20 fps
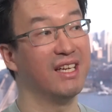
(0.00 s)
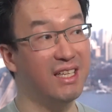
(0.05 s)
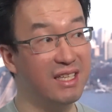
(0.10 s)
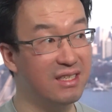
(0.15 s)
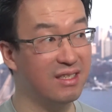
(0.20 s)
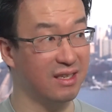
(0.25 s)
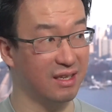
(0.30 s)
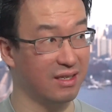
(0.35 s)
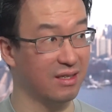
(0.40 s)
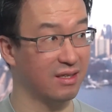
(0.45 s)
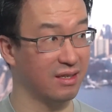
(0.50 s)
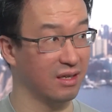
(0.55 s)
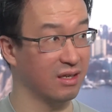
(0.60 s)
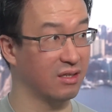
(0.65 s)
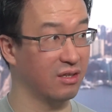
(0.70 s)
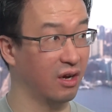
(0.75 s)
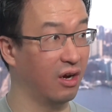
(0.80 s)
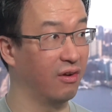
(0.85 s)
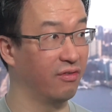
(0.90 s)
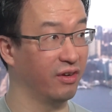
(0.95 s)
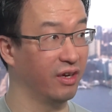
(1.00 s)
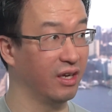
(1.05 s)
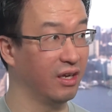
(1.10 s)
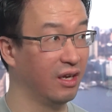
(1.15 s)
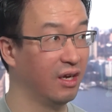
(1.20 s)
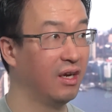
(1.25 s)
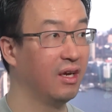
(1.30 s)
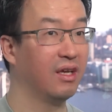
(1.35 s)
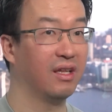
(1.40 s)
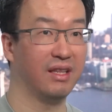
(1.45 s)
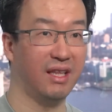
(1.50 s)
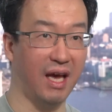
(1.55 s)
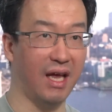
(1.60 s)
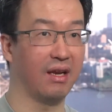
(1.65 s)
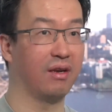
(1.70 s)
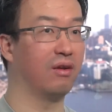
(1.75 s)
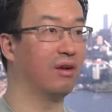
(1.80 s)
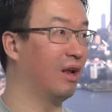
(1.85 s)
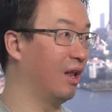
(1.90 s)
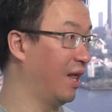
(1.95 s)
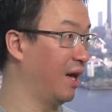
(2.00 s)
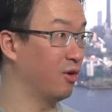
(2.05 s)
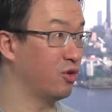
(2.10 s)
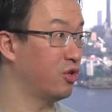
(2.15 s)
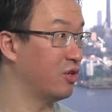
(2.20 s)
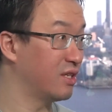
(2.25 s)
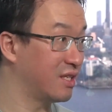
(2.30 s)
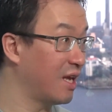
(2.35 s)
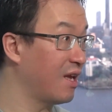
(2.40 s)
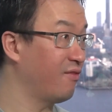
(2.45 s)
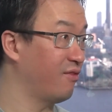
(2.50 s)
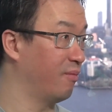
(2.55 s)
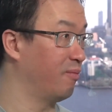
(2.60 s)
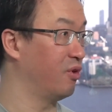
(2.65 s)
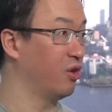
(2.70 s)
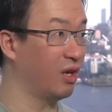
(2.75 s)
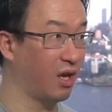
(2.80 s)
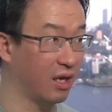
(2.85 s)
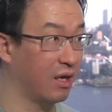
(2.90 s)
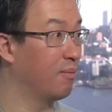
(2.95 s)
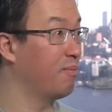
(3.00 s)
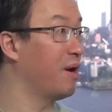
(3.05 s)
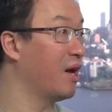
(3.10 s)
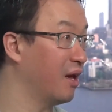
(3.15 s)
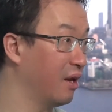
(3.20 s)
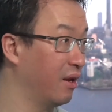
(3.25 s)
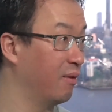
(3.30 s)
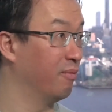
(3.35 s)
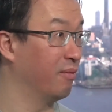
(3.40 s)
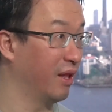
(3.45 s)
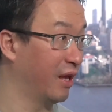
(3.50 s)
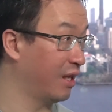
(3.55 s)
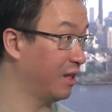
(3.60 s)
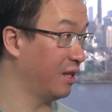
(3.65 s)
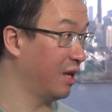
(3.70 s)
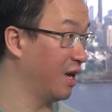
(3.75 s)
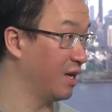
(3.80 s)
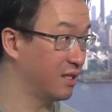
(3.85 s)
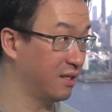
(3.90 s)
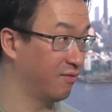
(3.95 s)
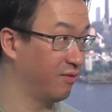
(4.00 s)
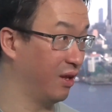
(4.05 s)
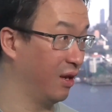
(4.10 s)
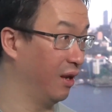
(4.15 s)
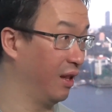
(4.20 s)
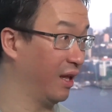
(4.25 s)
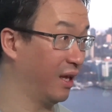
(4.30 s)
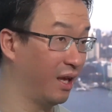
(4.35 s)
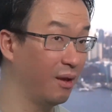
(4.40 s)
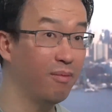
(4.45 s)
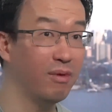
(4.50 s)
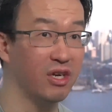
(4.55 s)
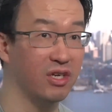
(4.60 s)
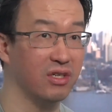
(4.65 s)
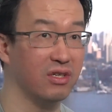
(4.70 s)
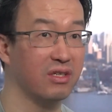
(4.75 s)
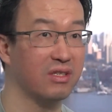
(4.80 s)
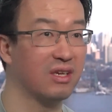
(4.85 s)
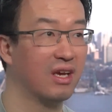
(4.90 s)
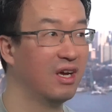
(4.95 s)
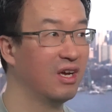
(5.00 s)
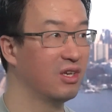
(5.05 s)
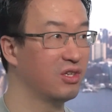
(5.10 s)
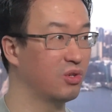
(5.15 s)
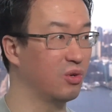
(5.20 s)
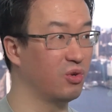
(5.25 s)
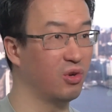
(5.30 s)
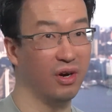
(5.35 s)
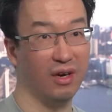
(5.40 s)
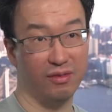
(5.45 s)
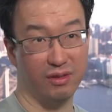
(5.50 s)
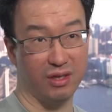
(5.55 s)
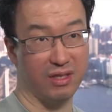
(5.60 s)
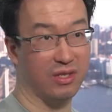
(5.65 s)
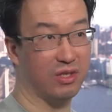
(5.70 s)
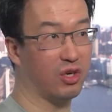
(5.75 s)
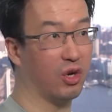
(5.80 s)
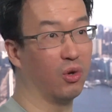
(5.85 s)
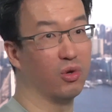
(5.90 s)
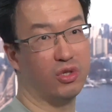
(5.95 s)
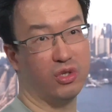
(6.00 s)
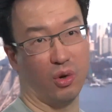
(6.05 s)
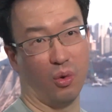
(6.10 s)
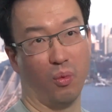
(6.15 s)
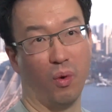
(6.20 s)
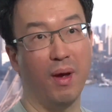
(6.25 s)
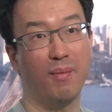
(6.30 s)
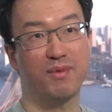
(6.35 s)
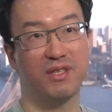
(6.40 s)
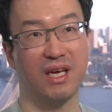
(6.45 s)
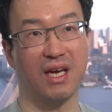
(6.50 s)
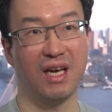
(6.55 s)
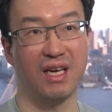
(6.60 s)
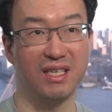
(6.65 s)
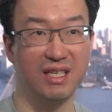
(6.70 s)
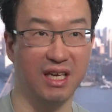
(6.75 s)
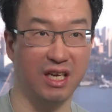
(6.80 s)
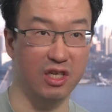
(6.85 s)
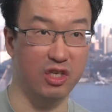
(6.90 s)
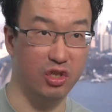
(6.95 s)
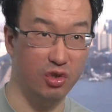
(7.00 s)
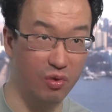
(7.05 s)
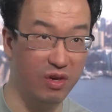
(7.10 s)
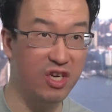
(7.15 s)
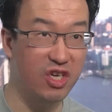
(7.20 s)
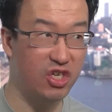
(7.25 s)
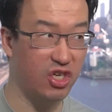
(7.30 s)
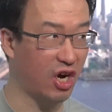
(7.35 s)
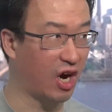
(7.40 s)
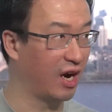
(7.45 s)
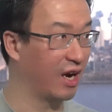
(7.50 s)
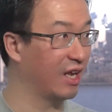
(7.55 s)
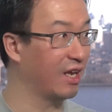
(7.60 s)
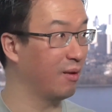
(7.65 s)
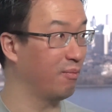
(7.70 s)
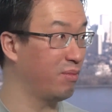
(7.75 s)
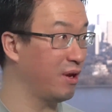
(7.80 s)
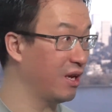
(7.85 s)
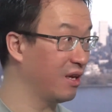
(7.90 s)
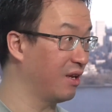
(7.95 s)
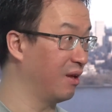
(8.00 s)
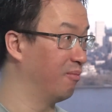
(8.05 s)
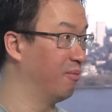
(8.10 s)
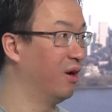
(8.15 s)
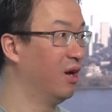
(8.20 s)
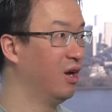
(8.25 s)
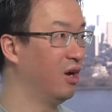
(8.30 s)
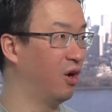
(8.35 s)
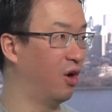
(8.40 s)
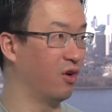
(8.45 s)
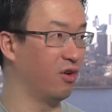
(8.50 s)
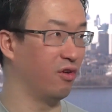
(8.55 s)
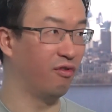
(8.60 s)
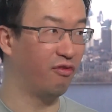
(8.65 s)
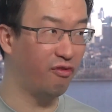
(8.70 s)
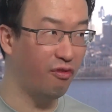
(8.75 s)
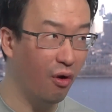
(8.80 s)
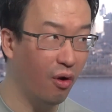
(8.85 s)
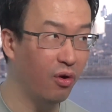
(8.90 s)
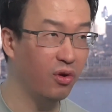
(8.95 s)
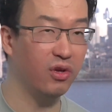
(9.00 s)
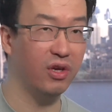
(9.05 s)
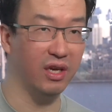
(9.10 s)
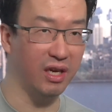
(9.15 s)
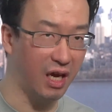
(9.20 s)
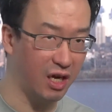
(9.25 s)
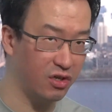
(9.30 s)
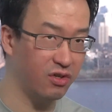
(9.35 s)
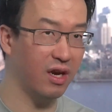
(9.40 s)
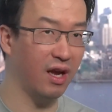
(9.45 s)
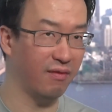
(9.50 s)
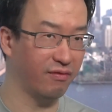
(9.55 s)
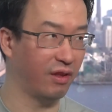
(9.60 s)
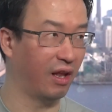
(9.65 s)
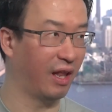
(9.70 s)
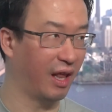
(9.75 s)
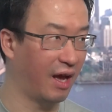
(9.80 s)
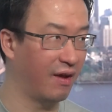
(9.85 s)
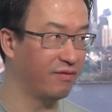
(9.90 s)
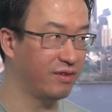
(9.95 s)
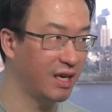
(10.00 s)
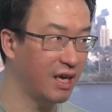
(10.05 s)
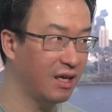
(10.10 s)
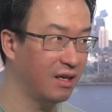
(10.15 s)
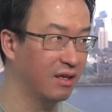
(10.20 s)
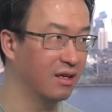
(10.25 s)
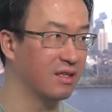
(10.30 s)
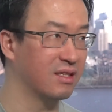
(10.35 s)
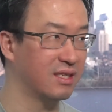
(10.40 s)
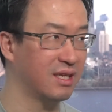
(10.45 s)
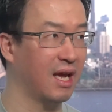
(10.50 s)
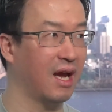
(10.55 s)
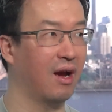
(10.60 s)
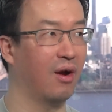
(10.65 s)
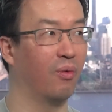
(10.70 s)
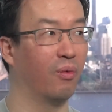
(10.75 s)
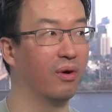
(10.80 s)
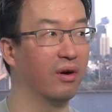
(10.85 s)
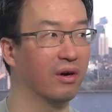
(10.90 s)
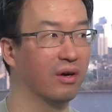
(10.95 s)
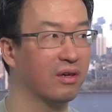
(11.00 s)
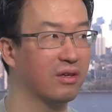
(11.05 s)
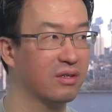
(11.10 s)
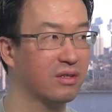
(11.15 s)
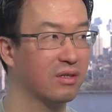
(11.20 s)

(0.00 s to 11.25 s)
instances of it that allows you to save them. You can compare them like as if they're like images. So you don't have to go to a website and take a screenshot and compare them on your phone. You can actually have the live data and see how it works.